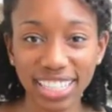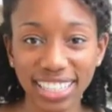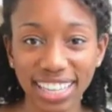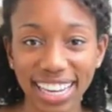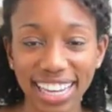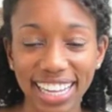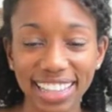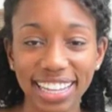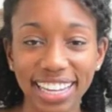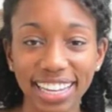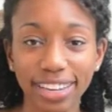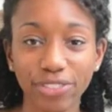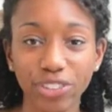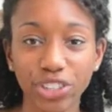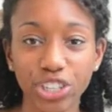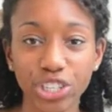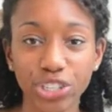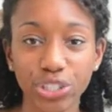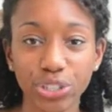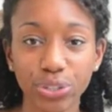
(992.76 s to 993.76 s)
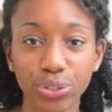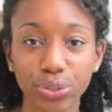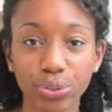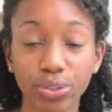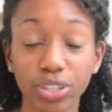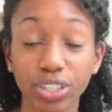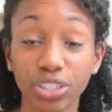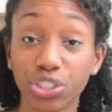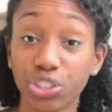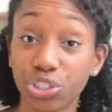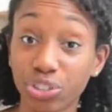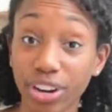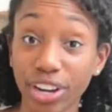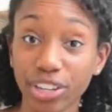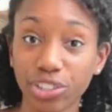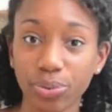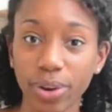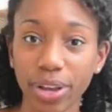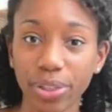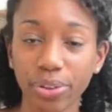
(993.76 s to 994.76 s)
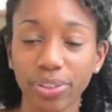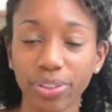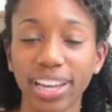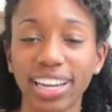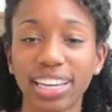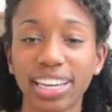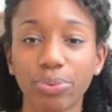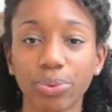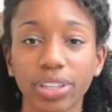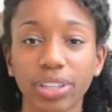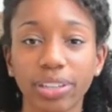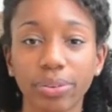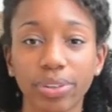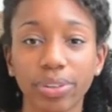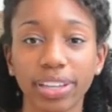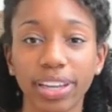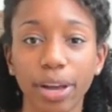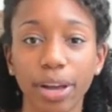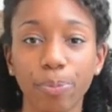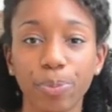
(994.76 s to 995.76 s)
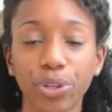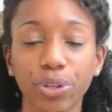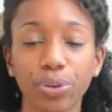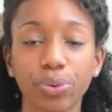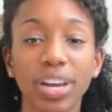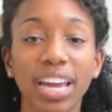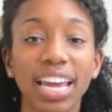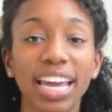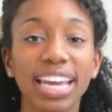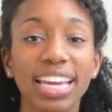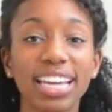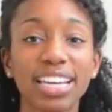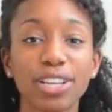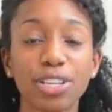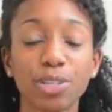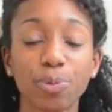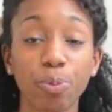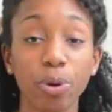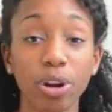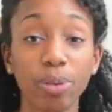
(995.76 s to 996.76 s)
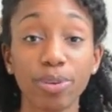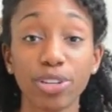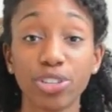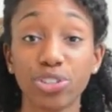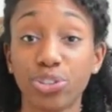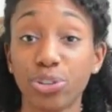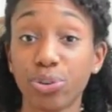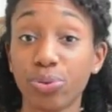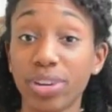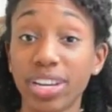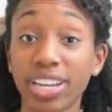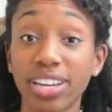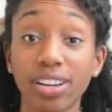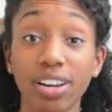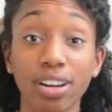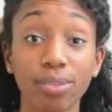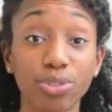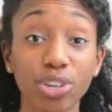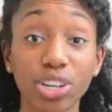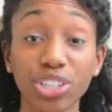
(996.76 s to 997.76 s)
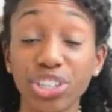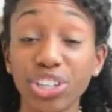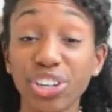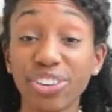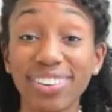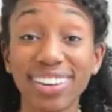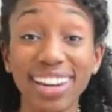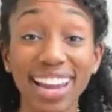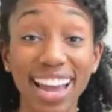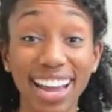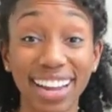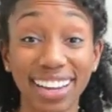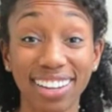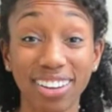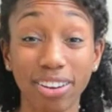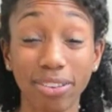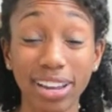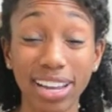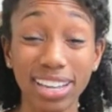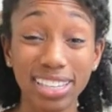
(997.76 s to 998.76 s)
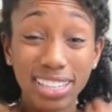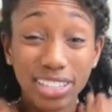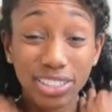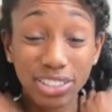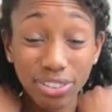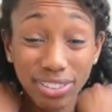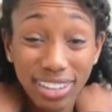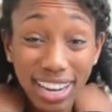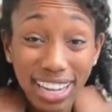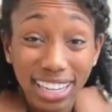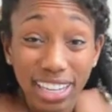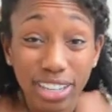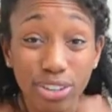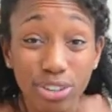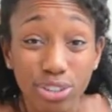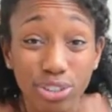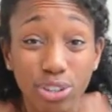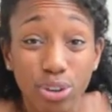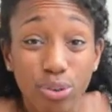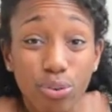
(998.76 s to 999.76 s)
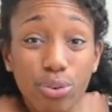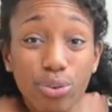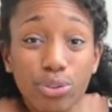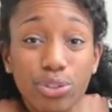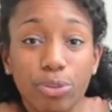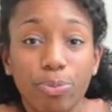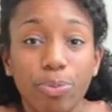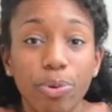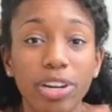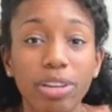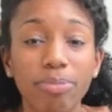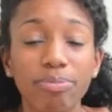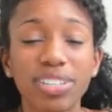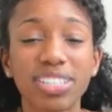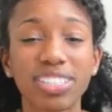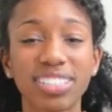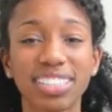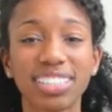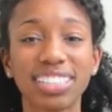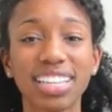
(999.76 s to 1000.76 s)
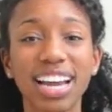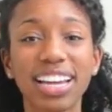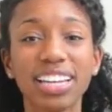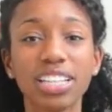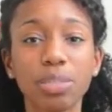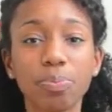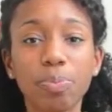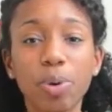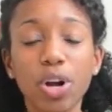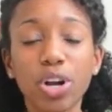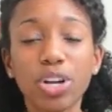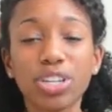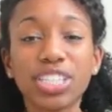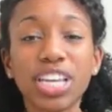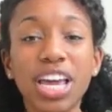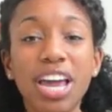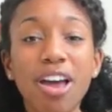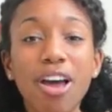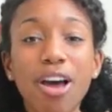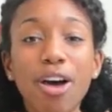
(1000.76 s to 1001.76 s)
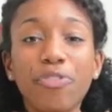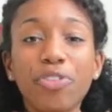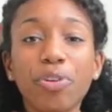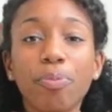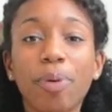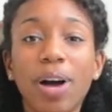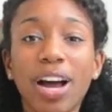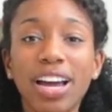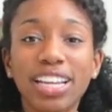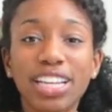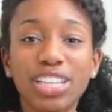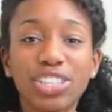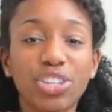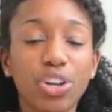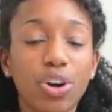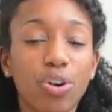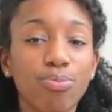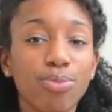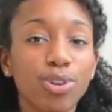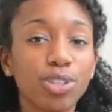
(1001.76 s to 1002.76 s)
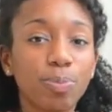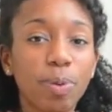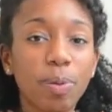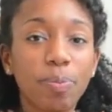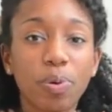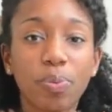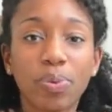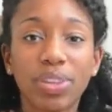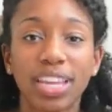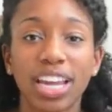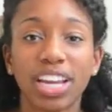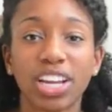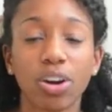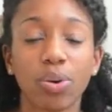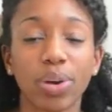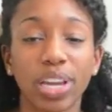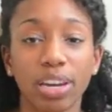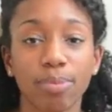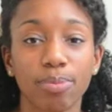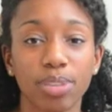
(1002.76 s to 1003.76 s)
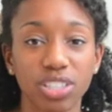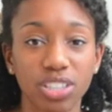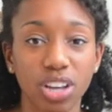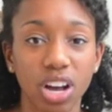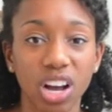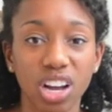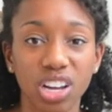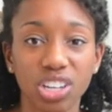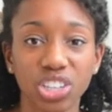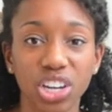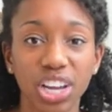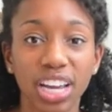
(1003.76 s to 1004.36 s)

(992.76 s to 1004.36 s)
that I can think of you can do, a stretch rather, that can really help you is pretty much doing stretching your neck, okay? Because your neck and your shoulders are pretty much the tightest parts of your body. So most people, when they go get a massage,